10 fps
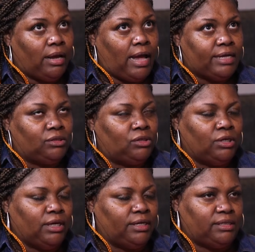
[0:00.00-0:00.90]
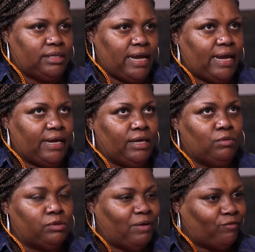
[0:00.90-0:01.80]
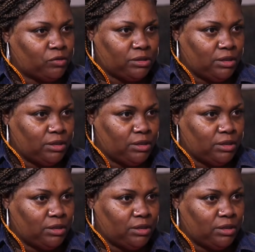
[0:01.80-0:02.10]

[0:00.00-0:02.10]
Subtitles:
I couldn't understand. He was my first